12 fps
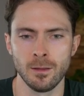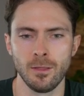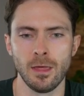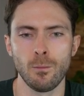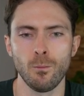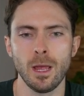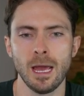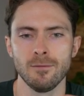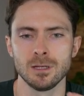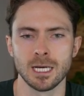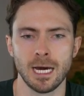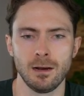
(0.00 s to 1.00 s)
then we
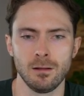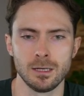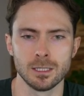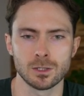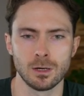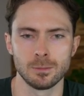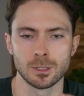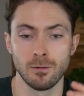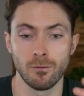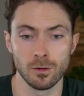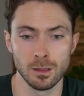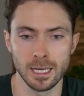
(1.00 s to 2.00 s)
have a title and
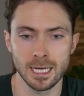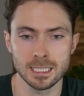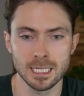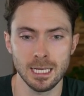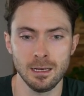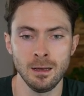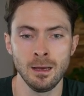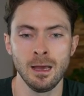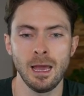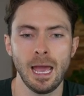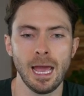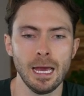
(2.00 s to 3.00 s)
description for LinkedIn,
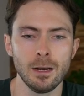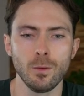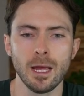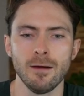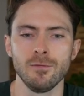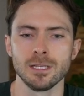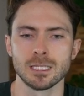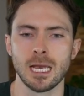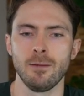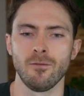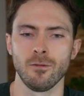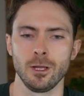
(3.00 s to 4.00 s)
and we have the
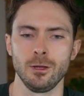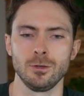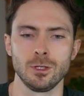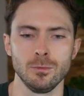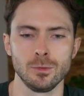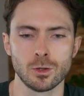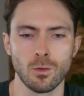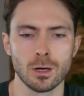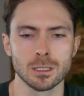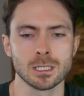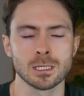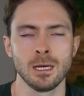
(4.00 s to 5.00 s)
same for YouTube
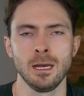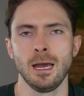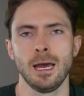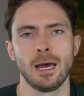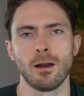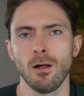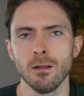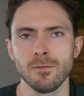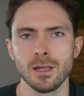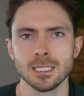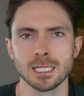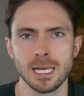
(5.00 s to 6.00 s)
Shorts, and all
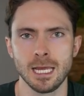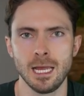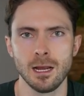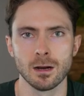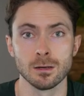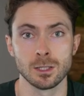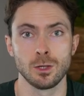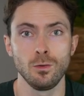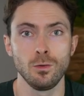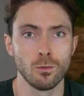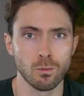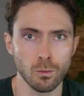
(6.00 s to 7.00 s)
of these adhere
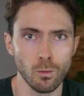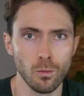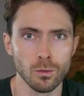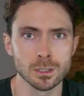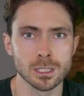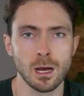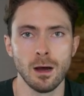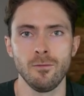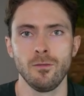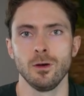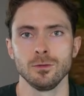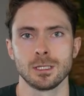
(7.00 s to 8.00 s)
to the rules
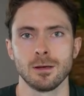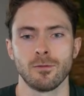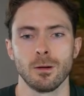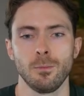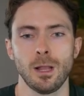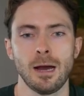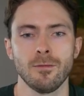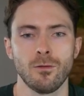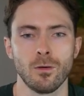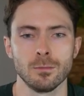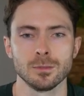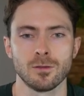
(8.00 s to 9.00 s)
of those different
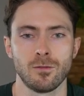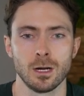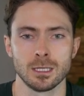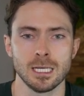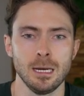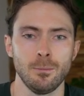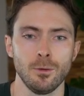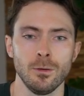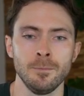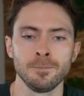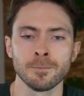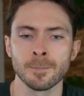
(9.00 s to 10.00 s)
platforms. For
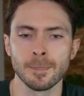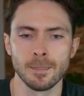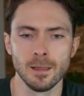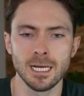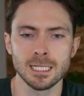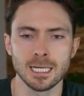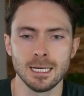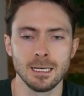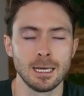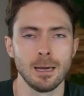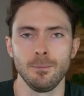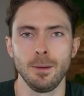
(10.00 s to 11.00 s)
example,
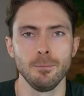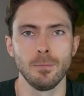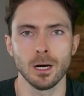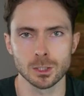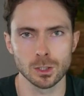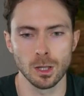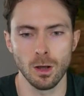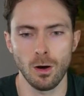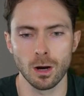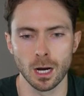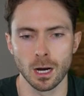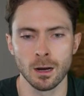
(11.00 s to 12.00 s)
LinkedIn can be much
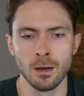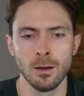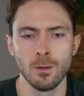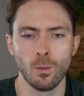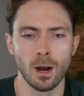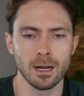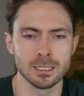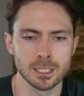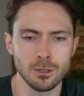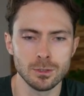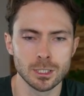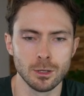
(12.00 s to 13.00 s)
longer,
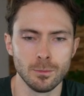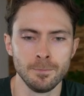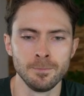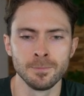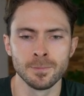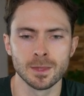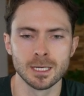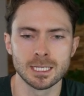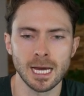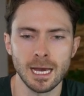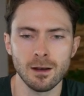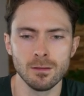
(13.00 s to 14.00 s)
whereas YouTube, the
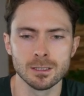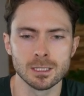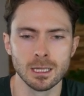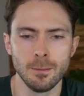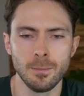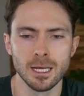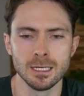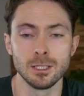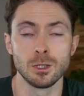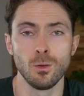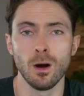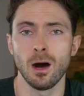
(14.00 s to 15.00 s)
title is
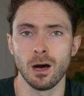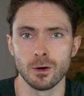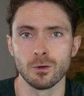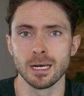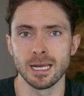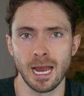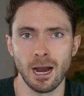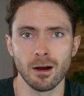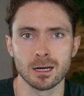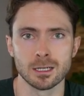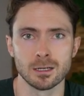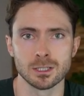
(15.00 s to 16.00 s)
limited to 100
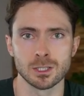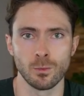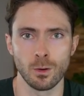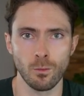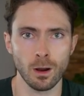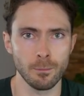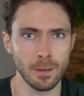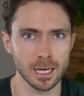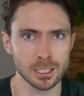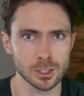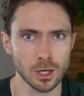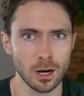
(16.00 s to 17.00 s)
characters. So we want to
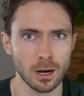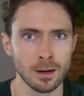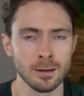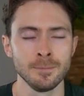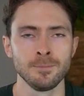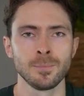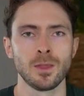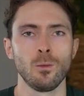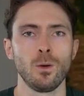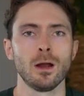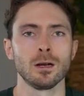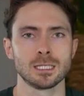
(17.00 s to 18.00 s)
make sure
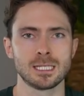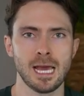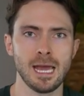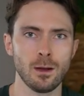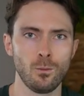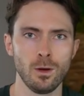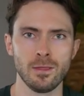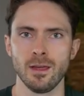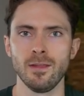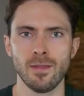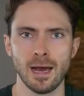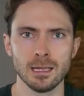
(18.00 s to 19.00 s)
that we are staying
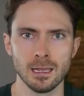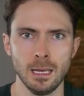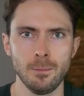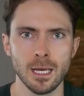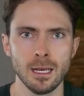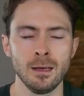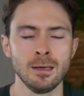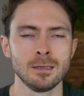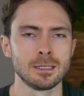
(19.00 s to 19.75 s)
within that limit,